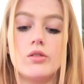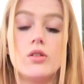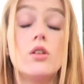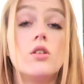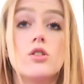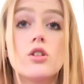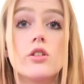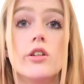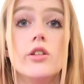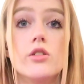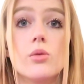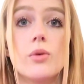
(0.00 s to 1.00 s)
you should
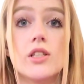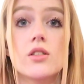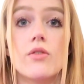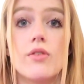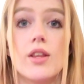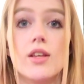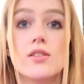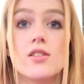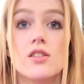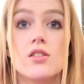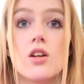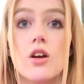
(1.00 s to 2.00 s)
use your whisk for this
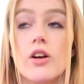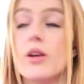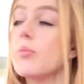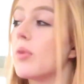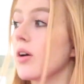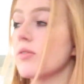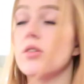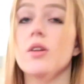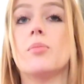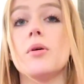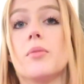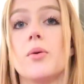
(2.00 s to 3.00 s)
to stir it in, but I've already
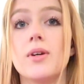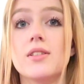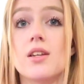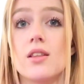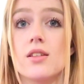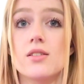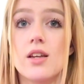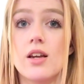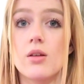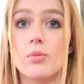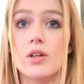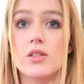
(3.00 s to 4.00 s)
put my whisk in the
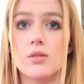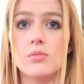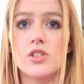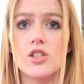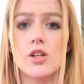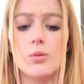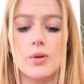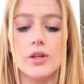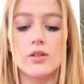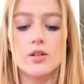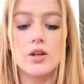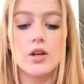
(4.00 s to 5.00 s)
sink because I'm
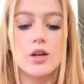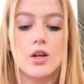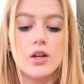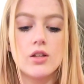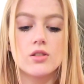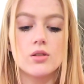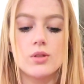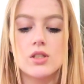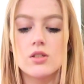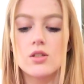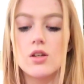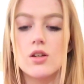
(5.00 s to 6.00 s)
stupid. So we're
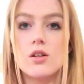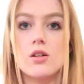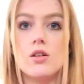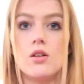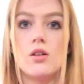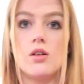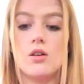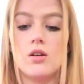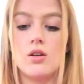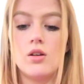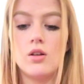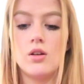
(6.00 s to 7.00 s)
just gonna
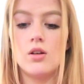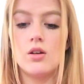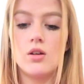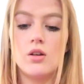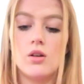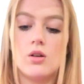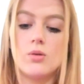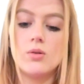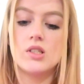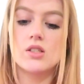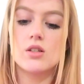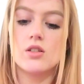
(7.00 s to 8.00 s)

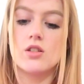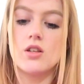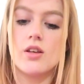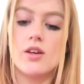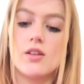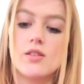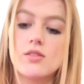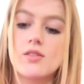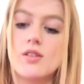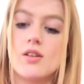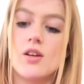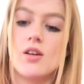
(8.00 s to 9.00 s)
do this.
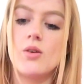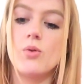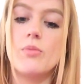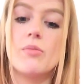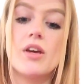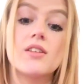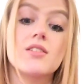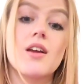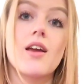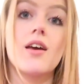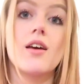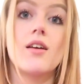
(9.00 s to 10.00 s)
We're
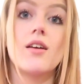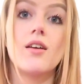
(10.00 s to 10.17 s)
mixing it.